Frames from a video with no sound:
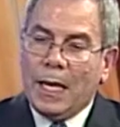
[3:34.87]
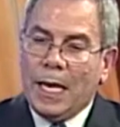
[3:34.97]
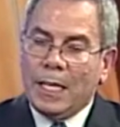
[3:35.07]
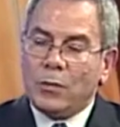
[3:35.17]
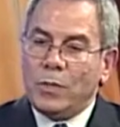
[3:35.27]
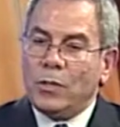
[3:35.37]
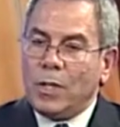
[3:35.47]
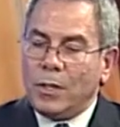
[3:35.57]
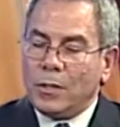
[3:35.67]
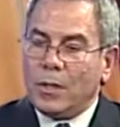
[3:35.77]
As a
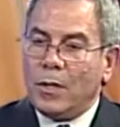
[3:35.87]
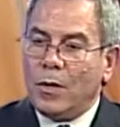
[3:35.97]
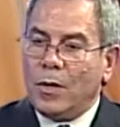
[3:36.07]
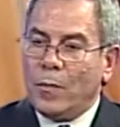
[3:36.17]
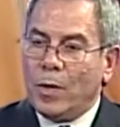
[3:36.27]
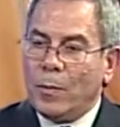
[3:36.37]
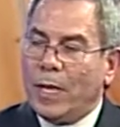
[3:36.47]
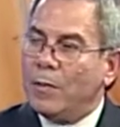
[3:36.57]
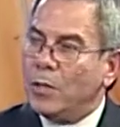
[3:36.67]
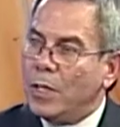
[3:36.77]
result, when we
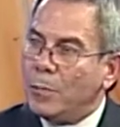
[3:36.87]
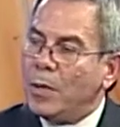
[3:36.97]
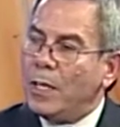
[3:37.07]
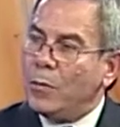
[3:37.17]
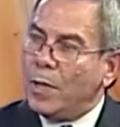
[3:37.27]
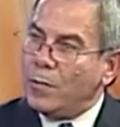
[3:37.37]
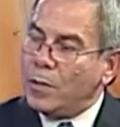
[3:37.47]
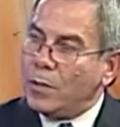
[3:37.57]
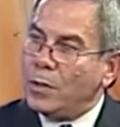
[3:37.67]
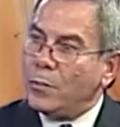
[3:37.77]
have a dip in
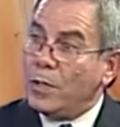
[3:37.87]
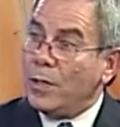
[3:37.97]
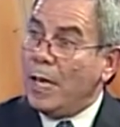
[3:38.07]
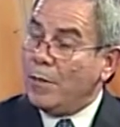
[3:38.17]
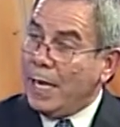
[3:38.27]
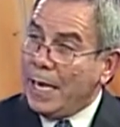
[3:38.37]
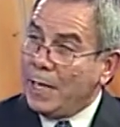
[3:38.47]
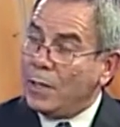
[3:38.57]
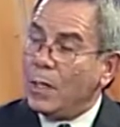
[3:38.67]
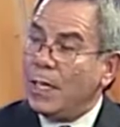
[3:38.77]
revenue, as we have
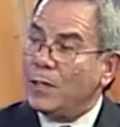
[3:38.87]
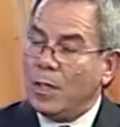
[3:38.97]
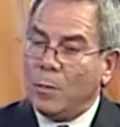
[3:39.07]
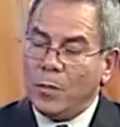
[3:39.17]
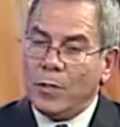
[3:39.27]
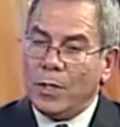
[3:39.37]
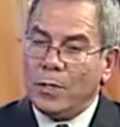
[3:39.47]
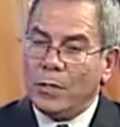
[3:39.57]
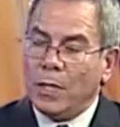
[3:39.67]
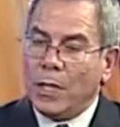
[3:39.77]
had in the last couple of
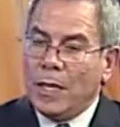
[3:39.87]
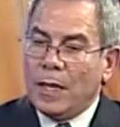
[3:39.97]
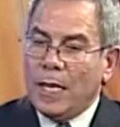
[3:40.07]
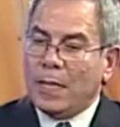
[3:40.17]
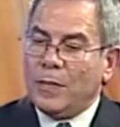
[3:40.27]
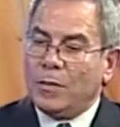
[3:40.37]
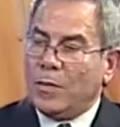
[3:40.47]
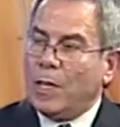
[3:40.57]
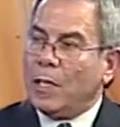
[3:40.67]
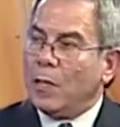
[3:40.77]
years, that leaves
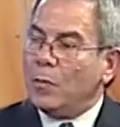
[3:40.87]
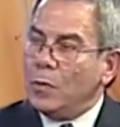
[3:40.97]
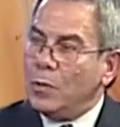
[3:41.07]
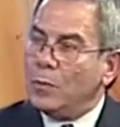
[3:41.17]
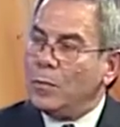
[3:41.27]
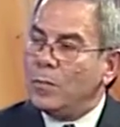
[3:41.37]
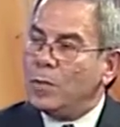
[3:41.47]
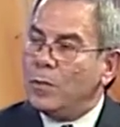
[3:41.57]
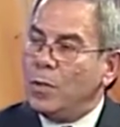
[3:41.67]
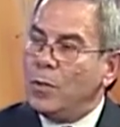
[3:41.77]
very little room
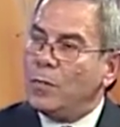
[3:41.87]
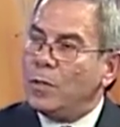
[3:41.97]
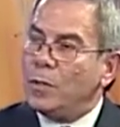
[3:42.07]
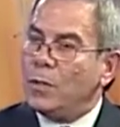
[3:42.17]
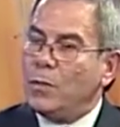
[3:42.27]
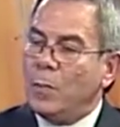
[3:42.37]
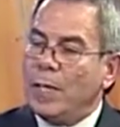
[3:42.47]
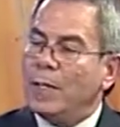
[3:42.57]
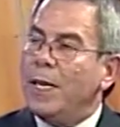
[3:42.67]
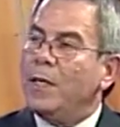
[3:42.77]
to maneuver to
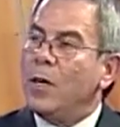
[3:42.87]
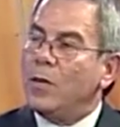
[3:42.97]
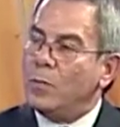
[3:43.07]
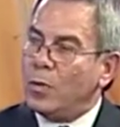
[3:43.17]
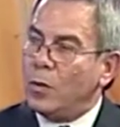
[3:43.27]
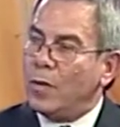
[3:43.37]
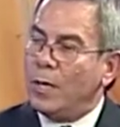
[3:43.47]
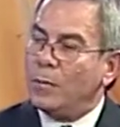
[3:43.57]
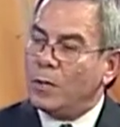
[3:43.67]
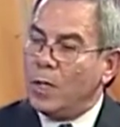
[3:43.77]
maintain other
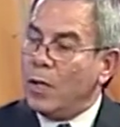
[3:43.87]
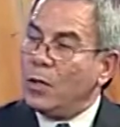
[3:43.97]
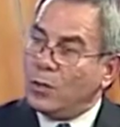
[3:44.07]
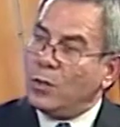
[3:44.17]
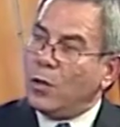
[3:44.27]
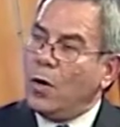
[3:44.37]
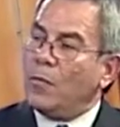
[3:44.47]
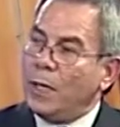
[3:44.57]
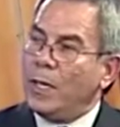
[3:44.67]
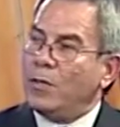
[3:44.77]
programs since
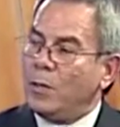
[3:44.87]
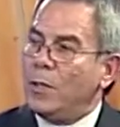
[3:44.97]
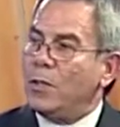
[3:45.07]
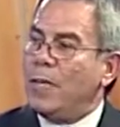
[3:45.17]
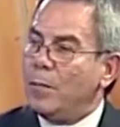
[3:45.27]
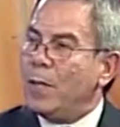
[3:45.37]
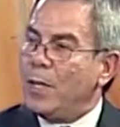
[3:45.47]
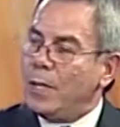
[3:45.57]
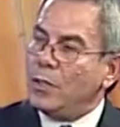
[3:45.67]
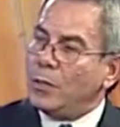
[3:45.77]
already so much of that
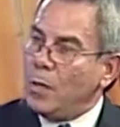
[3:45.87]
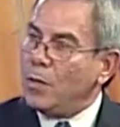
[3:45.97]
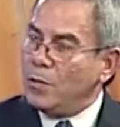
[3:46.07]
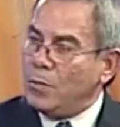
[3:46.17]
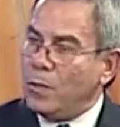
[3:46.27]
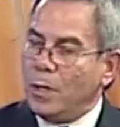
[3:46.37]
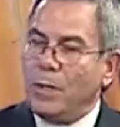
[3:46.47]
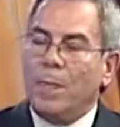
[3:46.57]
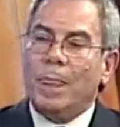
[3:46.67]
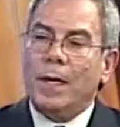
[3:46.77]
money is spoken for.
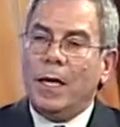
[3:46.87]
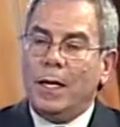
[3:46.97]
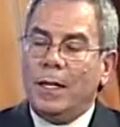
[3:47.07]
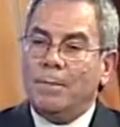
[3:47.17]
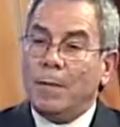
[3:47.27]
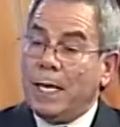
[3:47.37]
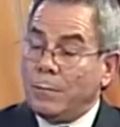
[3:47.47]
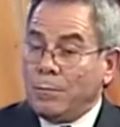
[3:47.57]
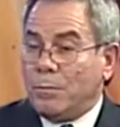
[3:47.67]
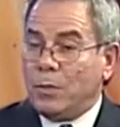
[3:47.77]
Right. Uh,
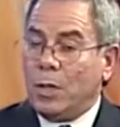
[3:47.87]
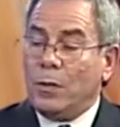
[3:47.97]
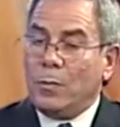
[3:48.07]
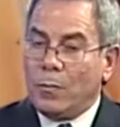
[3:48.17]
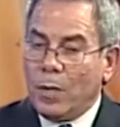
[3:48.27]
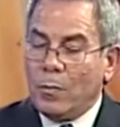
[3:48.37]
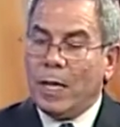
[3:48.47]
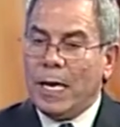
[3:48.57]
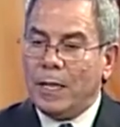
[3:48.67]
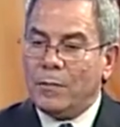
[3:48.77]
and so what we
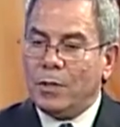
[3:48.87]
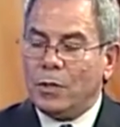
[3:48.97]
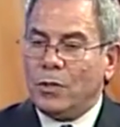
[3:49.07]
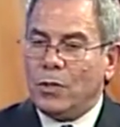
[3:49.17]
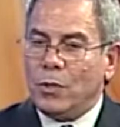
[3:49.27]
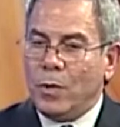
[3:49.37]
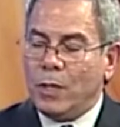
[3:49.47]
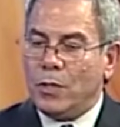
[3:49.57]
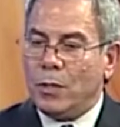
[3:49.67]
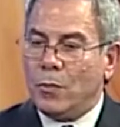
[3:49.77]
have is a
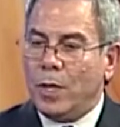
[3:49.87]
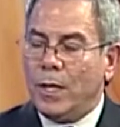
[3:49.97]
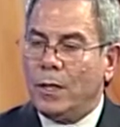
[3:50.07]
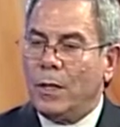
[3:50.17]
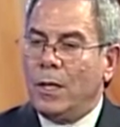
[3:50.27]
situation where